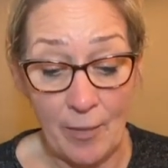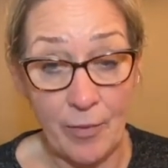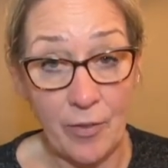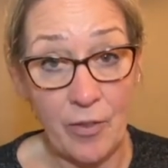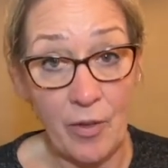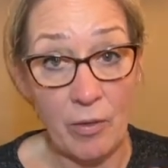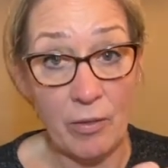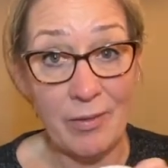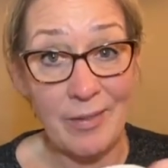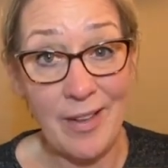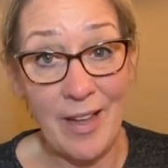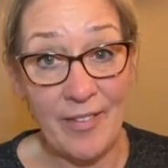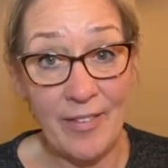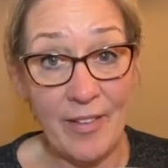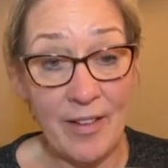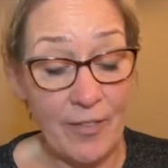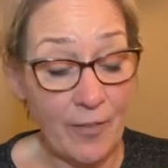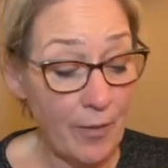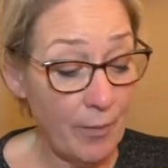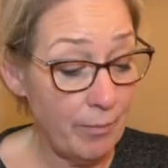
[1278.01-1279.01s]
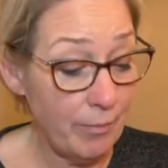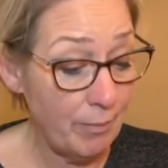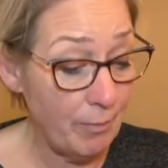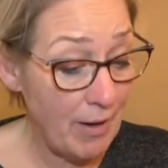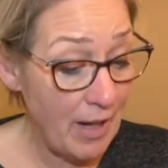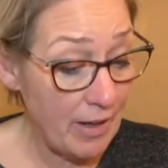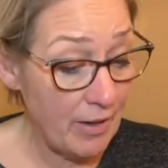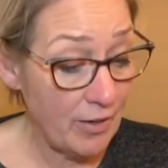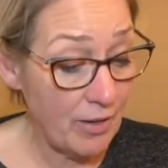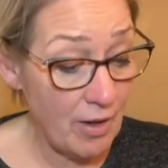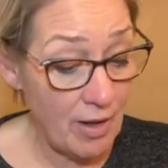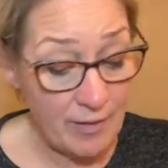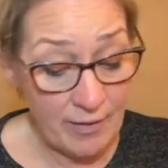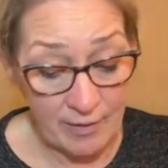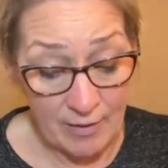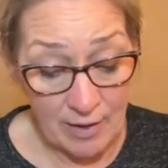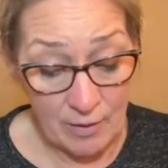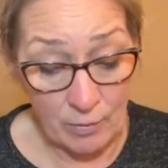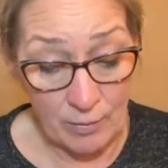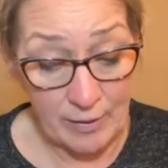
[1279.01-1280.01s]
So lots of different bannetons,
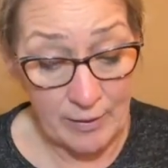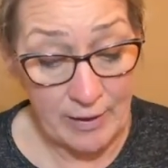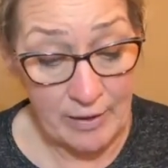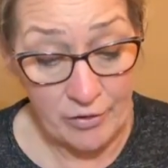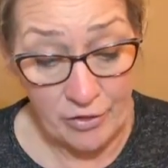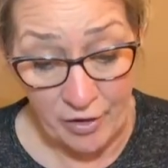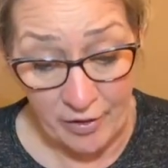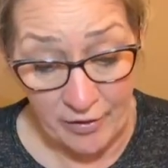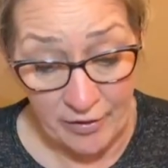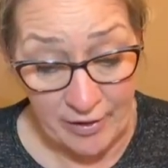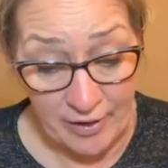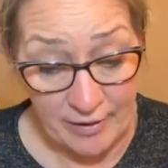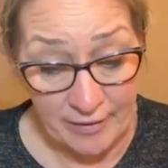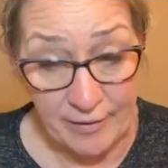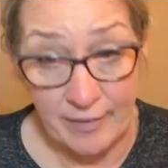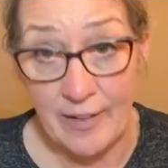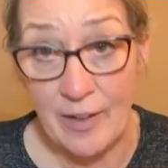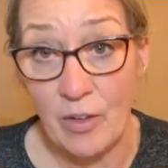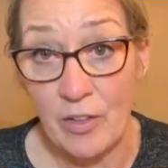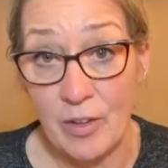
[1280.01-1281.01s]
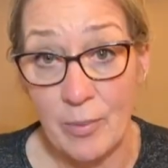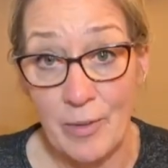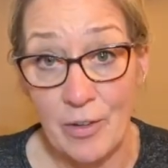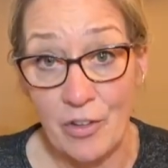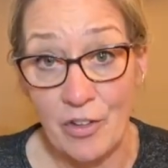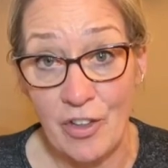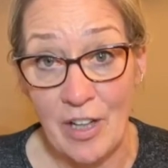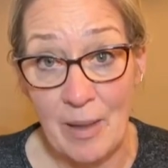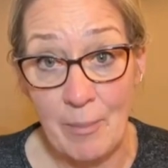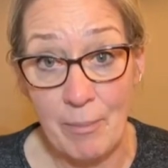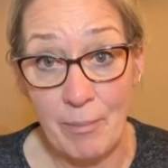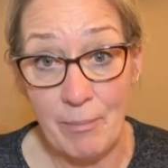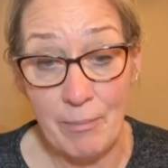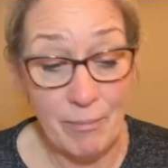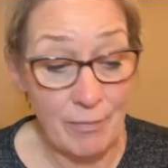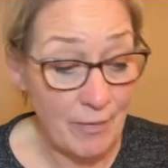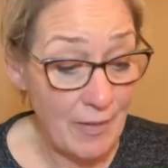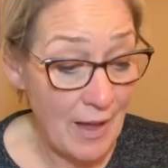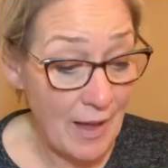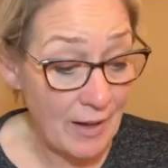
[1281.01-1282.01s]
and it really just is the ultimate shape
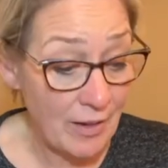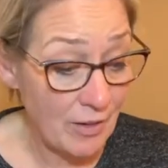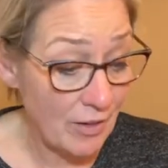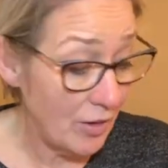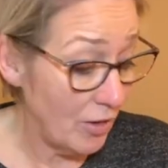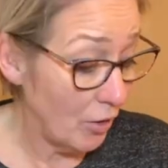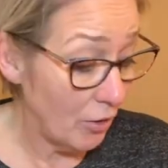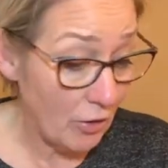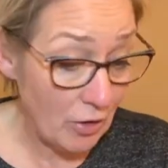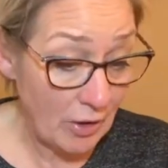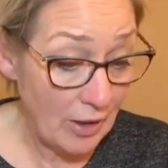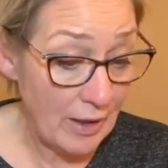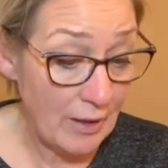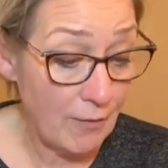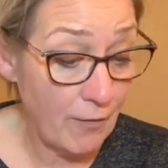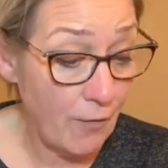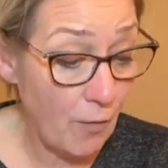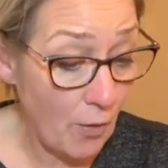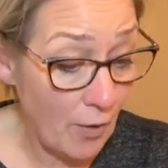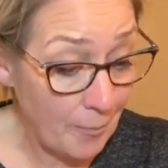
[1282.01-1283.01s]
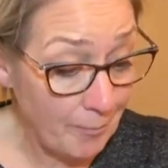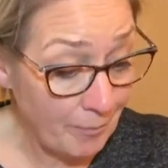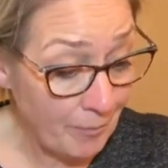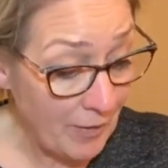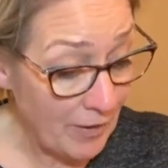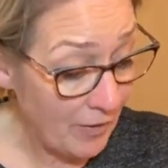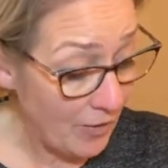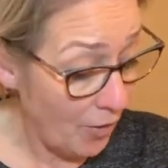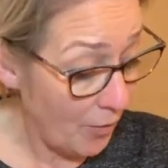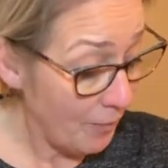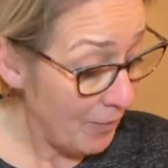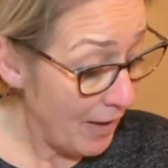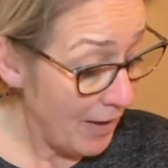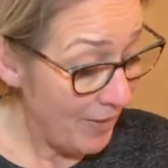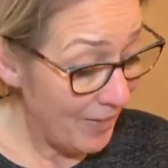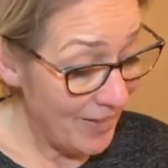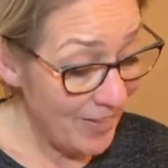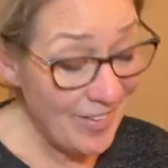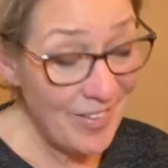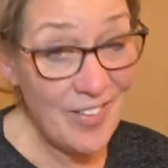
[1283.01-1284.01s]
that you're looking for. So
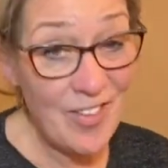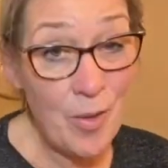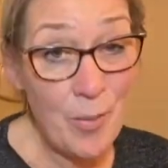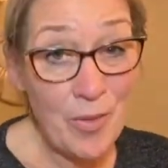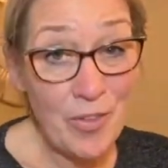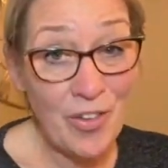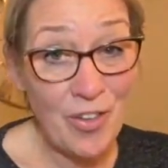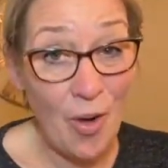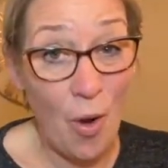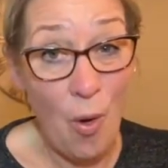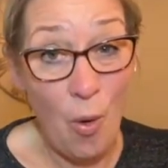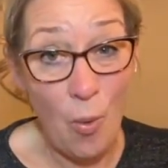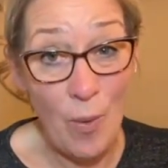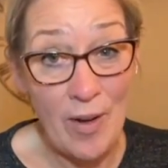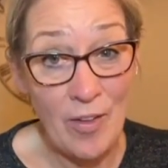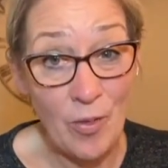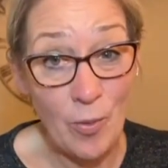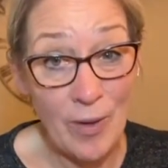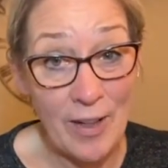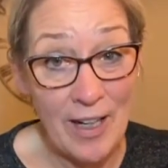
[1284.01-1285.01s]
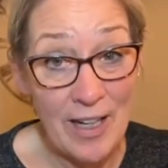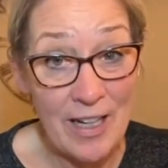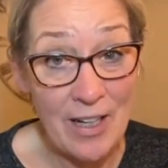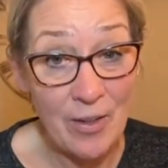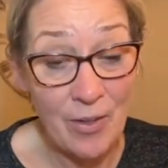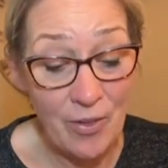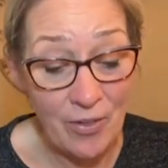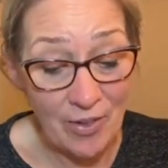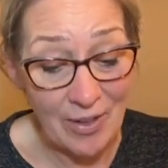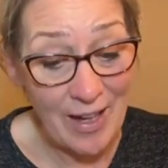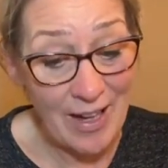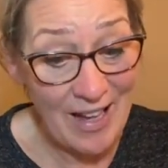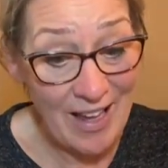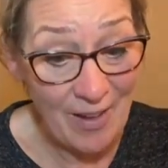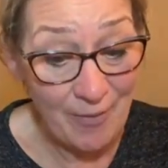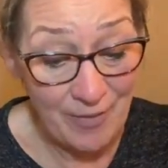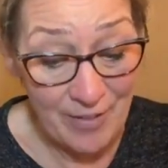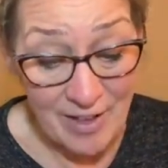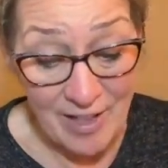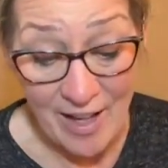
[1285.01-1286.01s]
this is almost always what I use, and I have
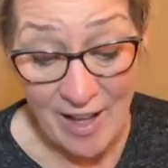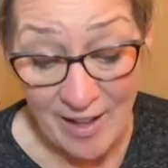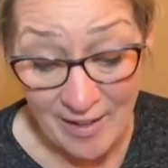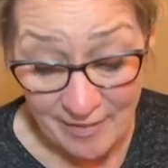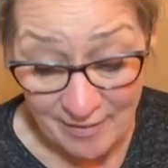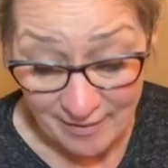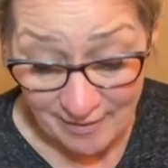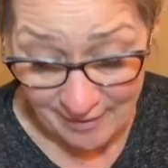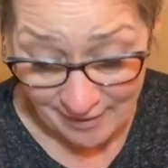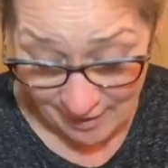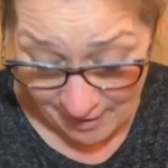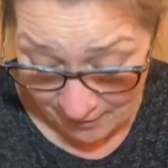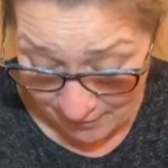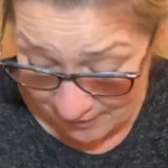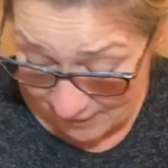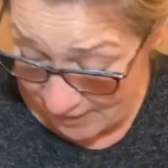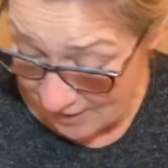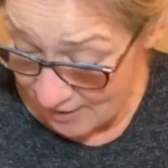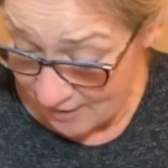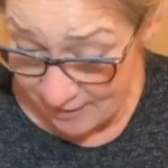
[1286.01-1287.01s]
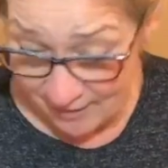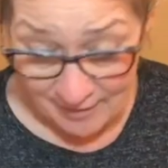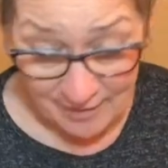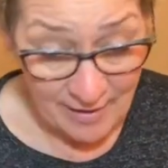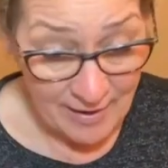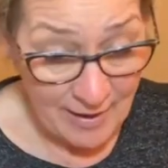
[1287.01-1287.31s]
tons of these.